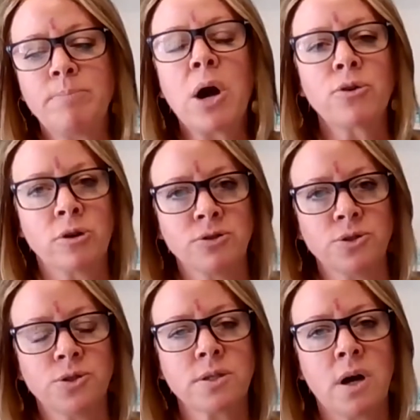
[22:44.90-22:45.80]

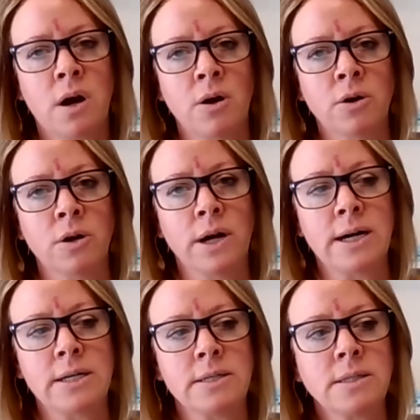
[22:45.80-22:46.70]
partners
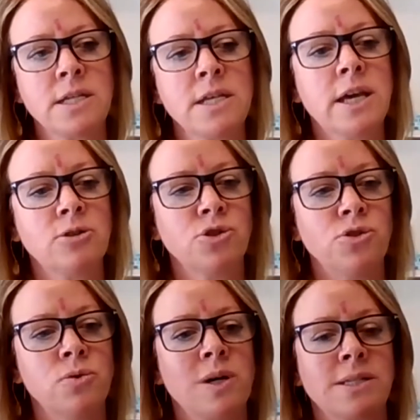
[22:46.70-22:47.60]
are seeking
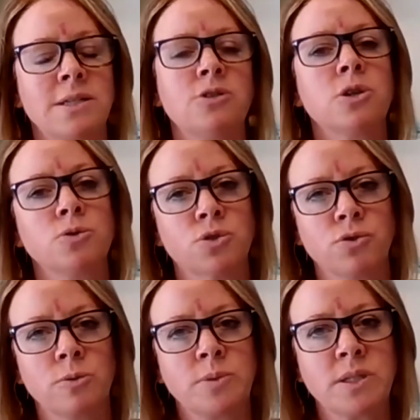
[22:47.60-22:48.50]
to assist
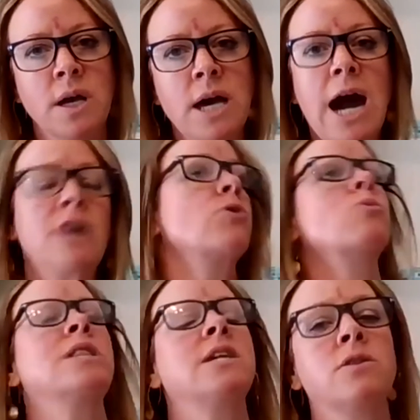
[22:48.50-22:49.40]
those groups,
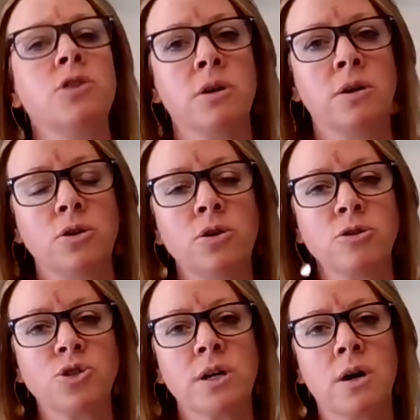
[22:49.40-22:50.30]
either within the
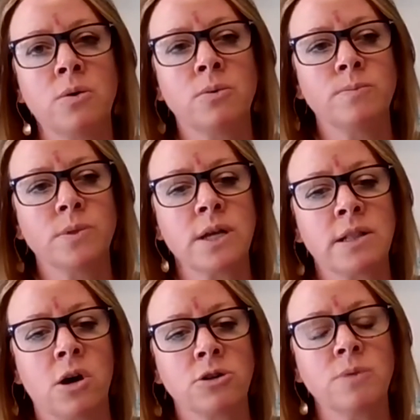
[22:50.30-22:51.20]
nursing homes
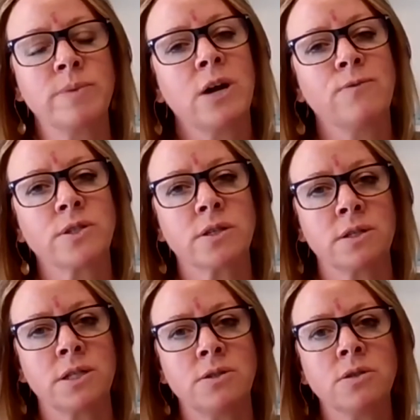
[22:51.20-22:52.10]
and long-term care
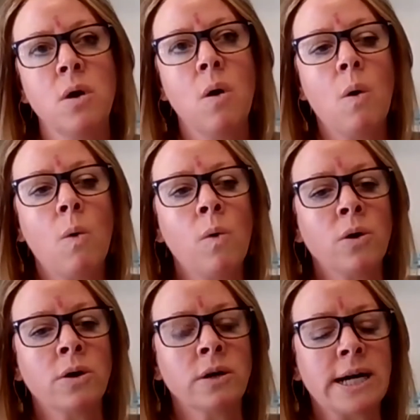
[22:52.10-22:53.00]
facilities
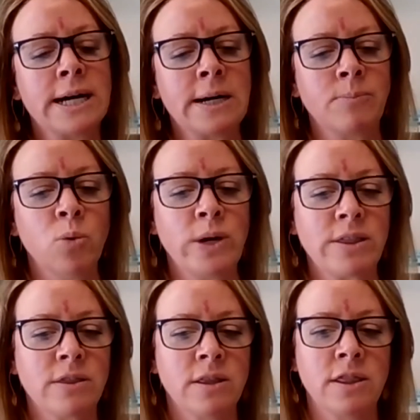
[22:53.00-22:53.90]
or
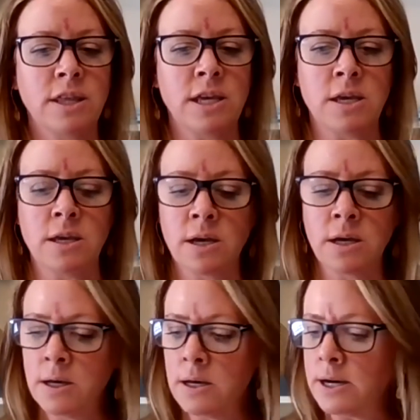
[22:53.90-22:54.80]
with the